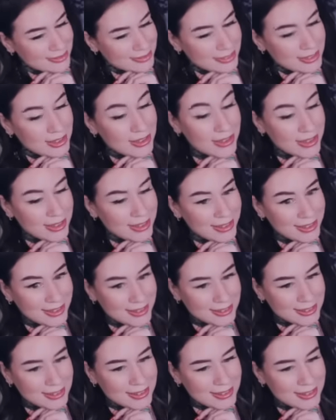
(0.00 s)
Look at
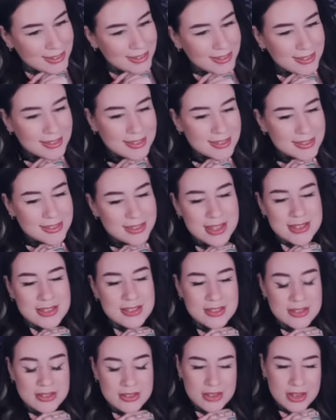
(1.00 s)
it. Does that
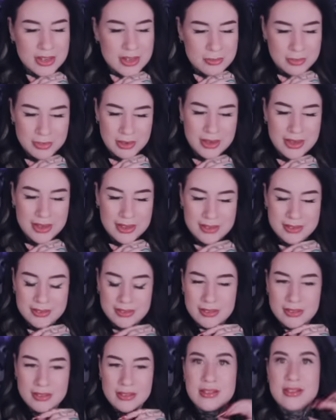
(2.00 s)
scream like
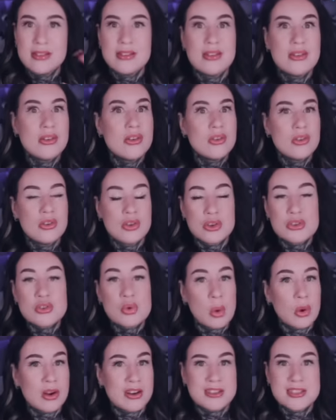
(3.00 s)
good
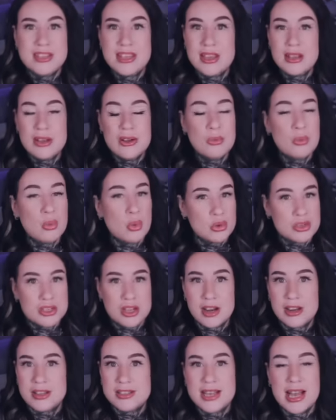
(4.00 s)
quality
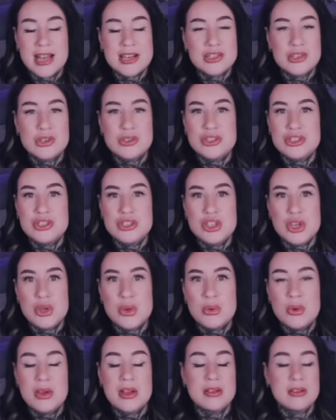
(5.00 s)
watercolor tattoo to
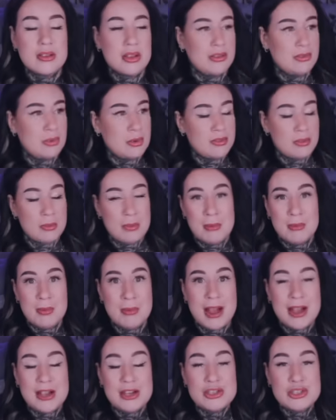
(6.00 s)
you if we remember
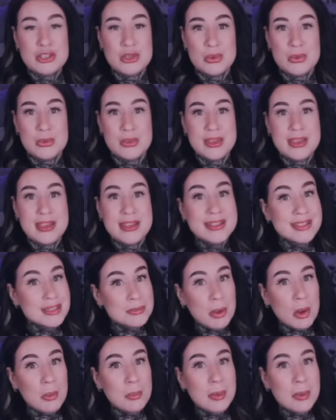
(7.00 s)
back to the inspo